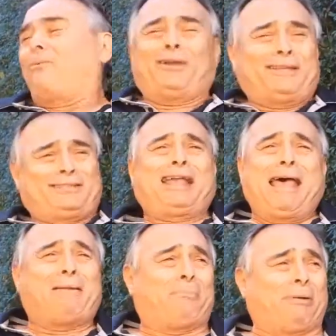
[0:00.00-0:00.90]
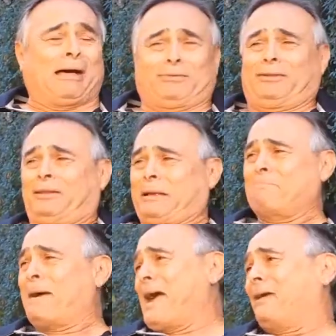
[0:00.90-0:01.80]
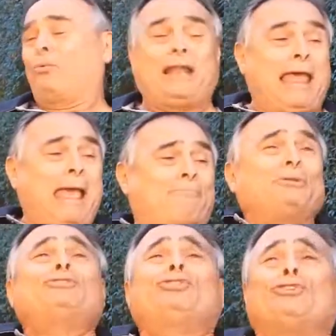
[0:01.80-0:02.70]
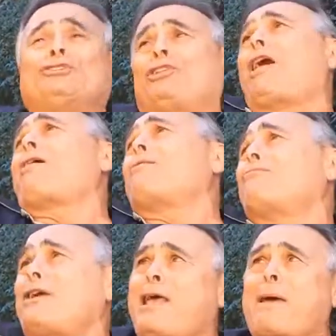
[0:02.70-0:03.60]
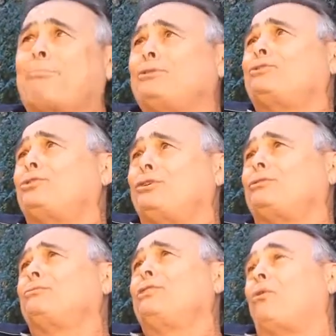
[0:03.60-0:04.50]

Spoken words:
What is that about? Come on, what happened to the love? What happened to the,